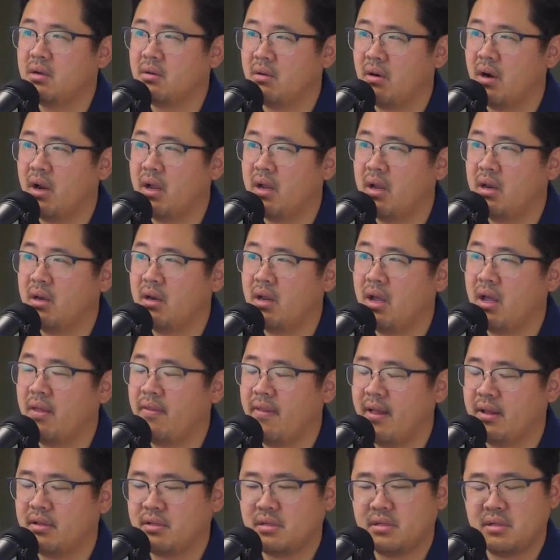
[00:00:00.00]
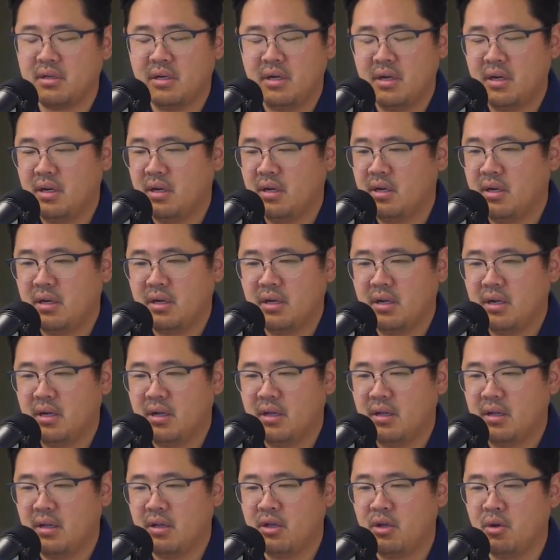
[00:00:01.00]
Right. And
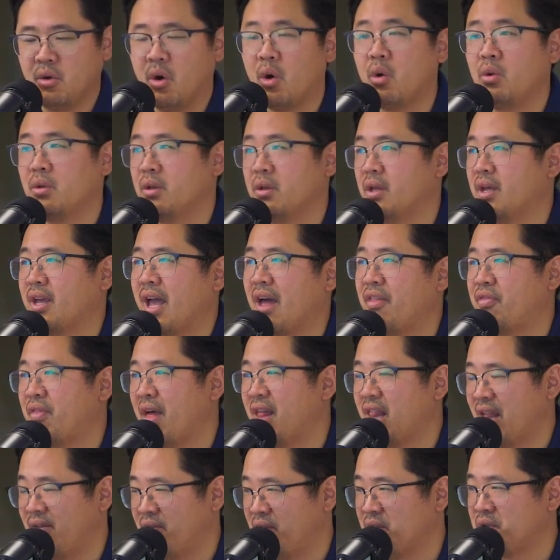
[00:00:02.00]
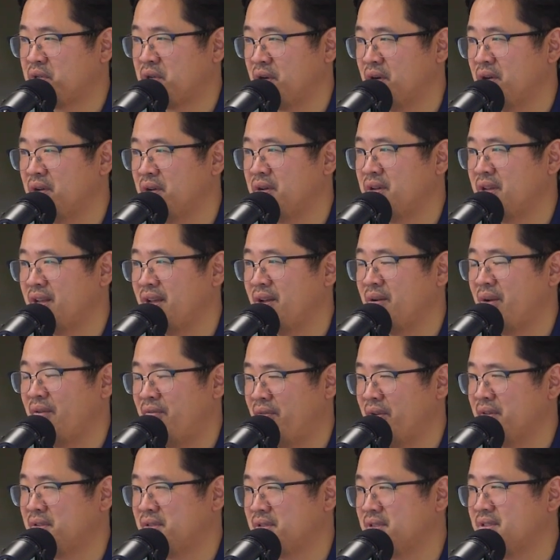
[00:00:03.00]
you only get that level of certainty
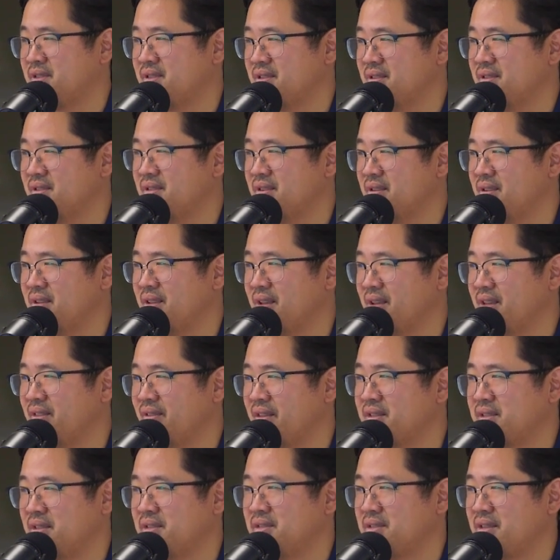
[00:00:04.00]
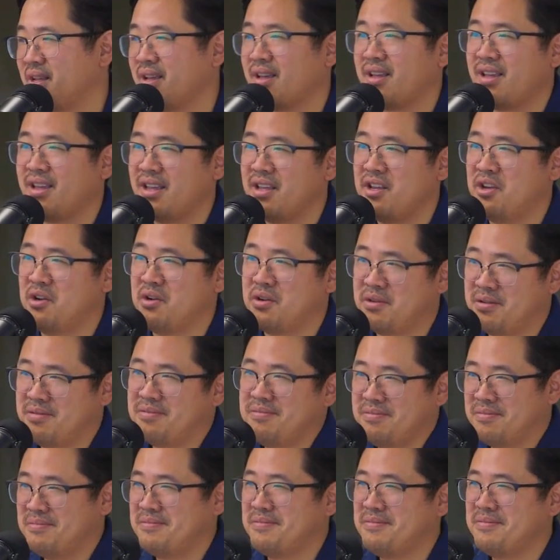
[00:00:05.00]
if it's like, this is like in your
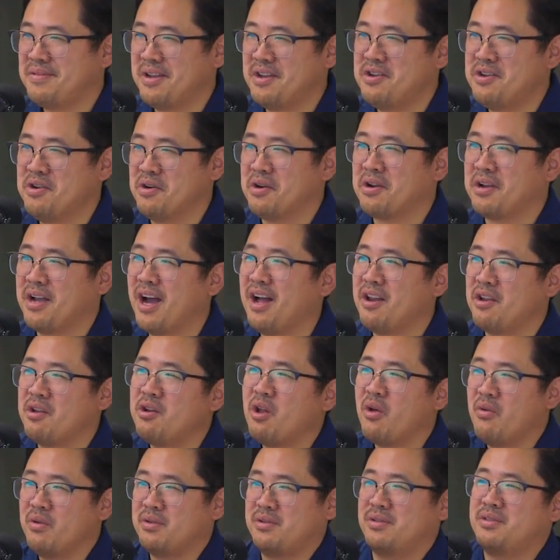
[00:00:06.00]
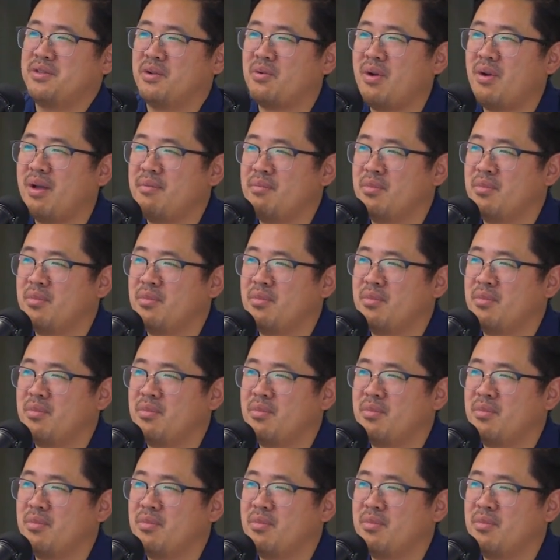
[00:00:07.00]
gut, this is the right